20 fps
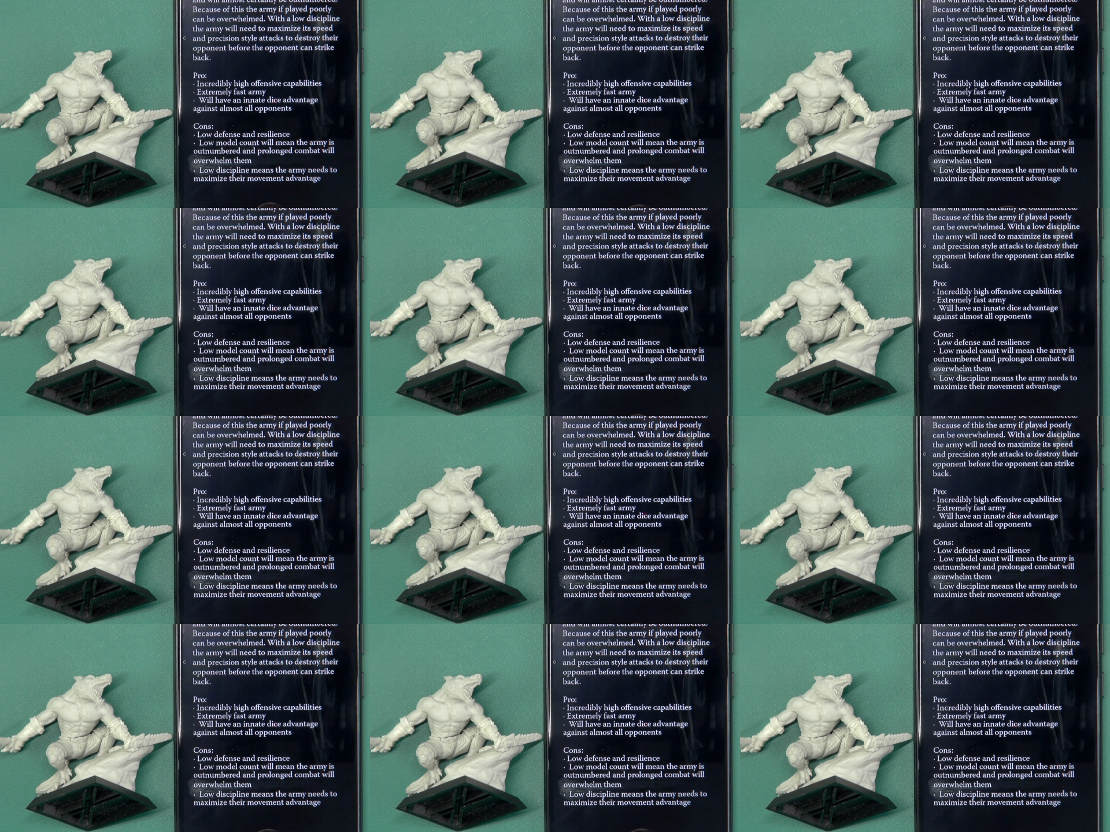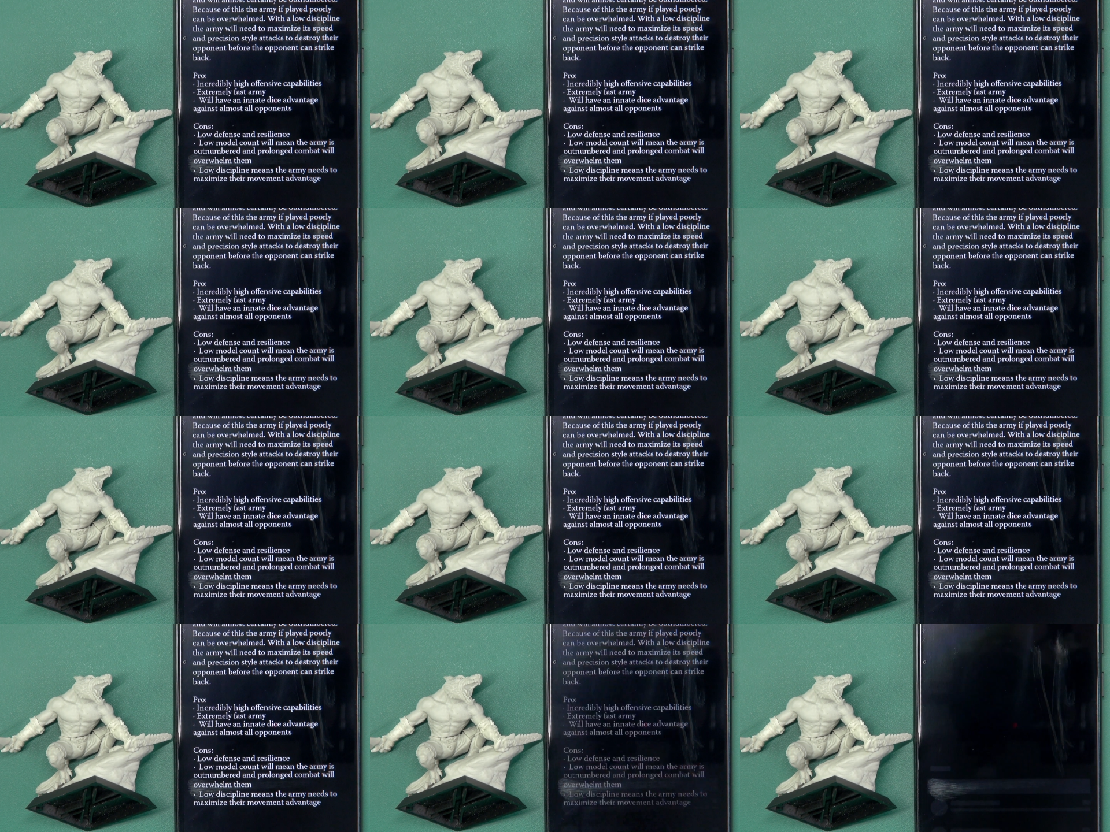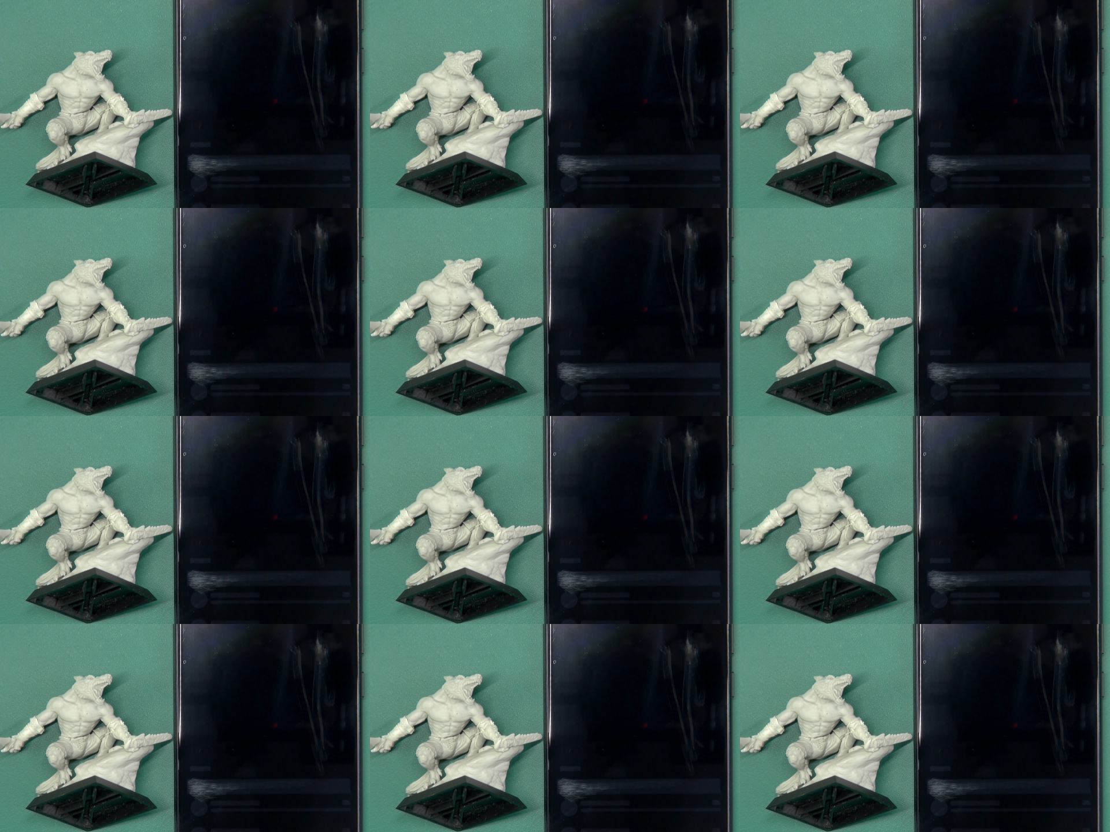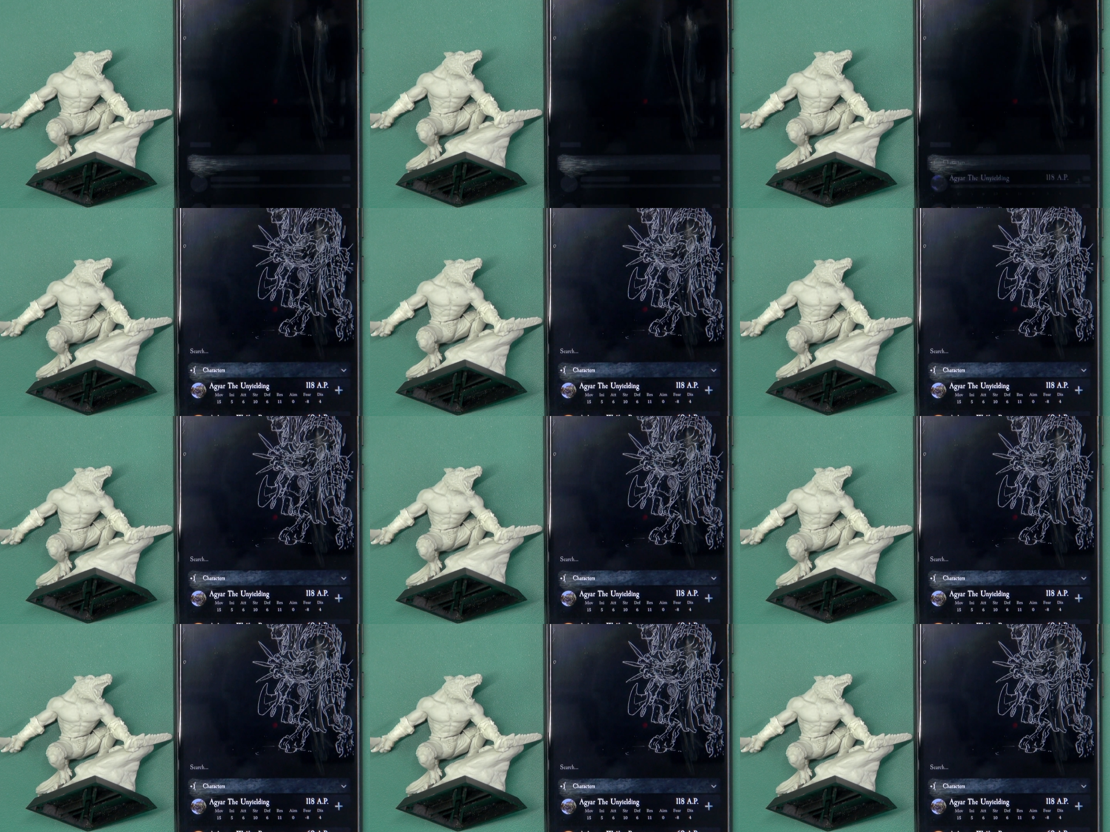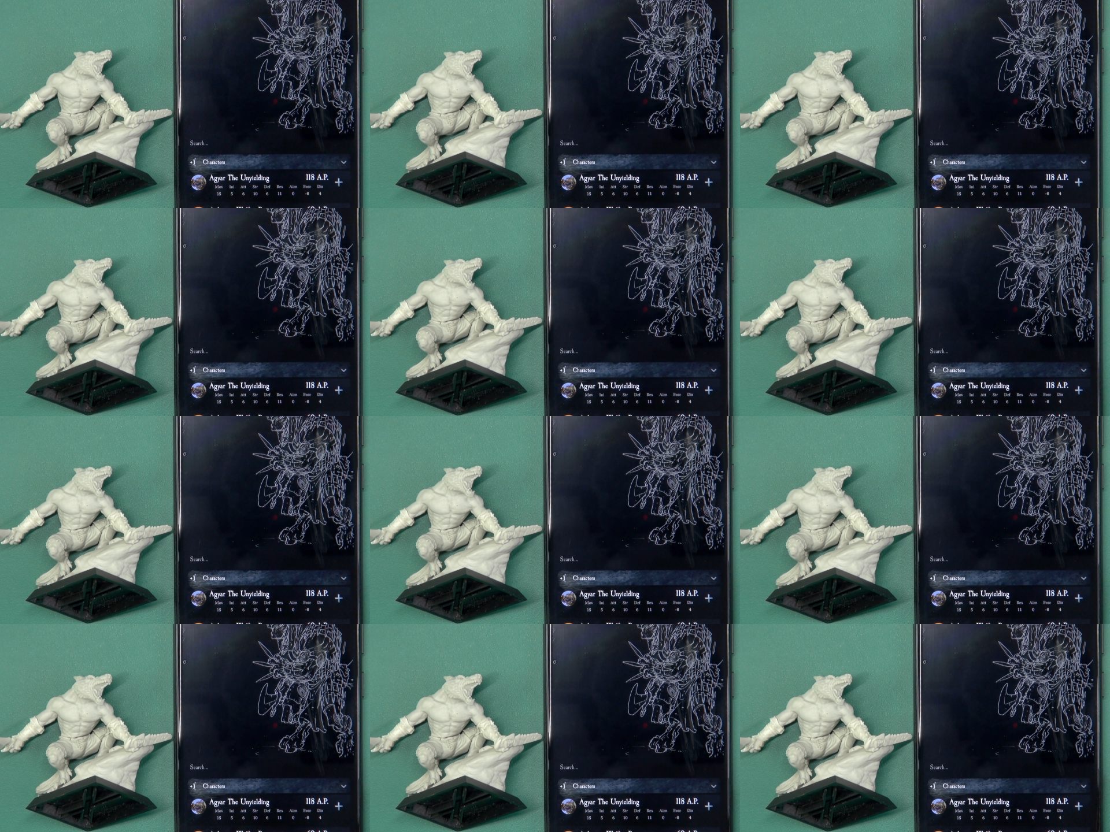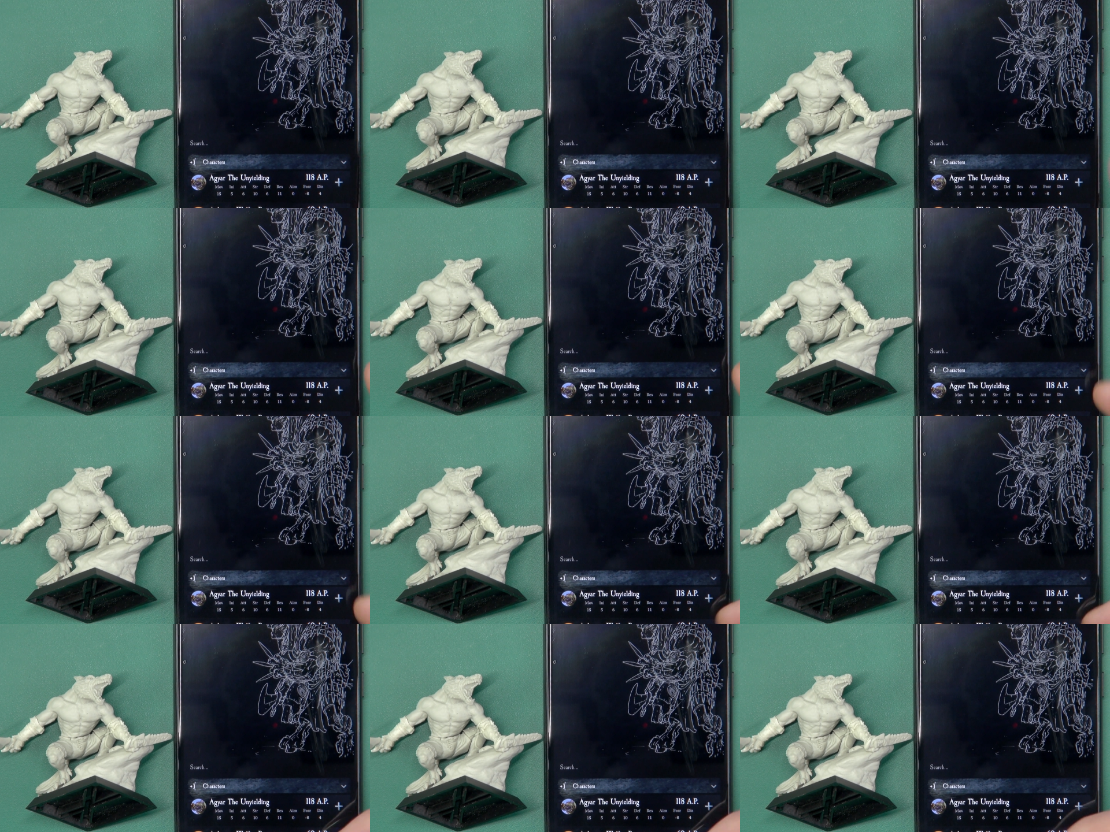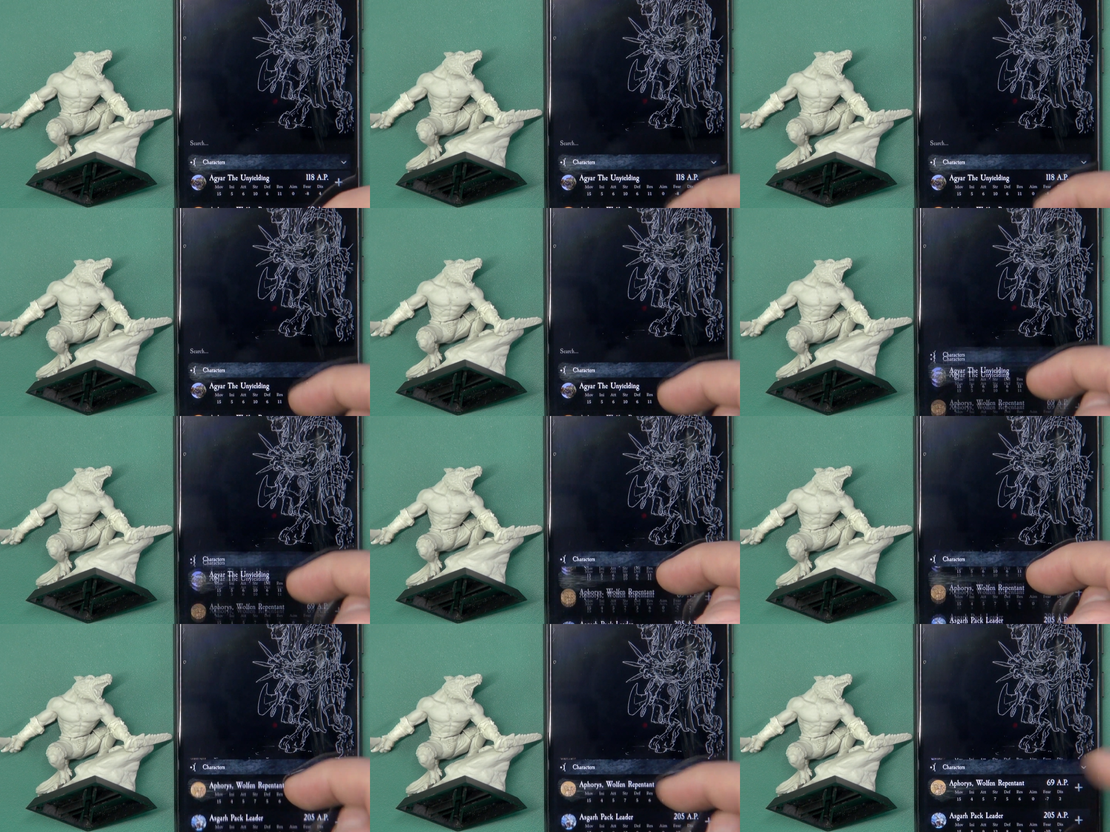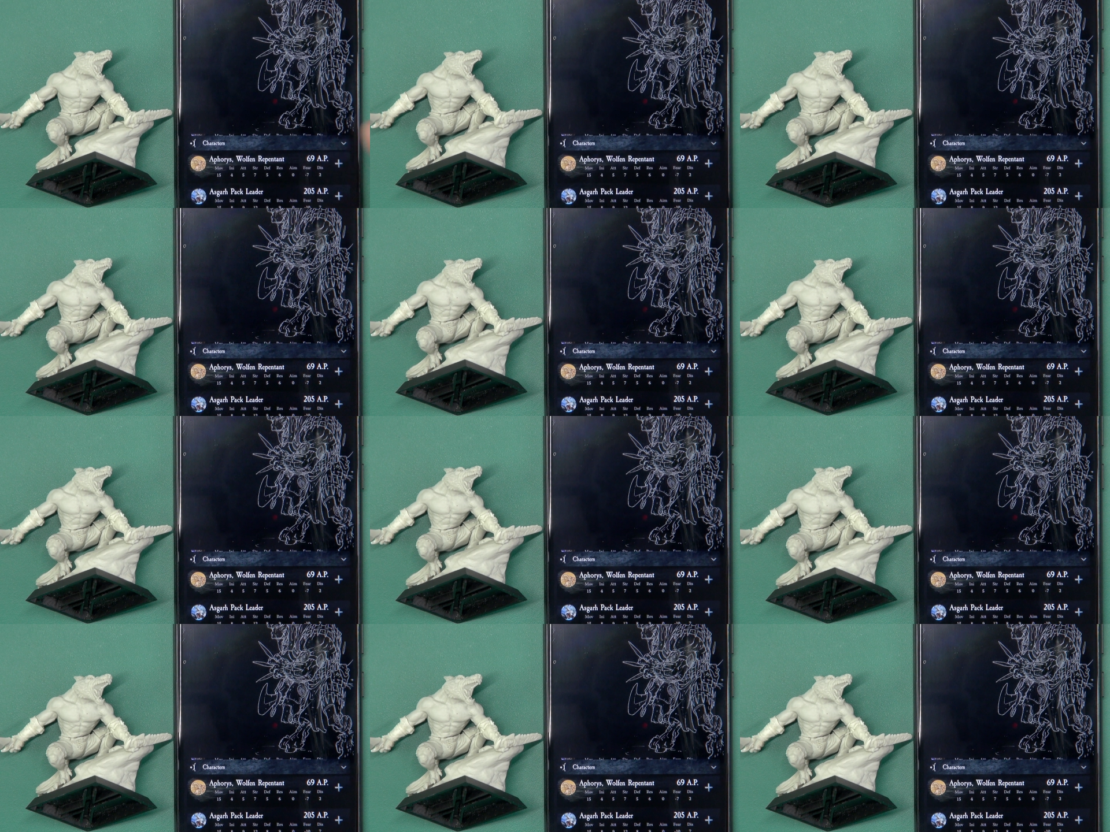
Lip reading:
[unreadable: no face in view]